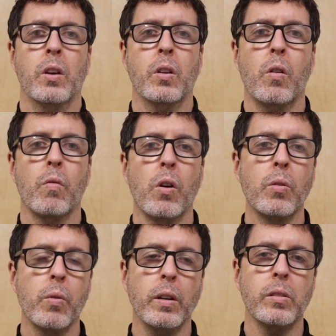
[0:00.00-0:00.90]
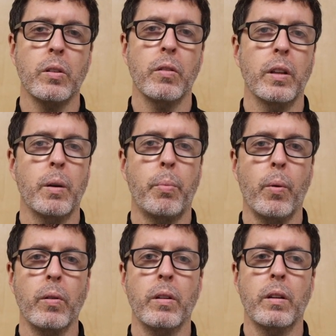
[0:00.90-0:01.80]
you know, road wins are really
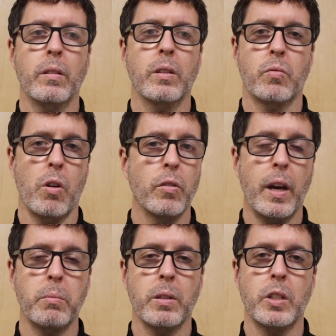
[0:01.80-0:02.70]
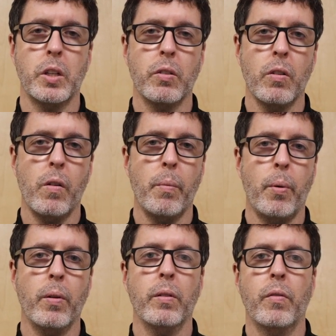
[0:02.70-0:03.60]
important, and just road games in general are
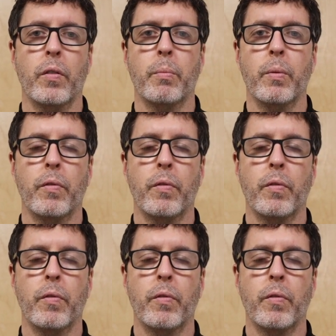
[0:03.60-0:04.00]
important for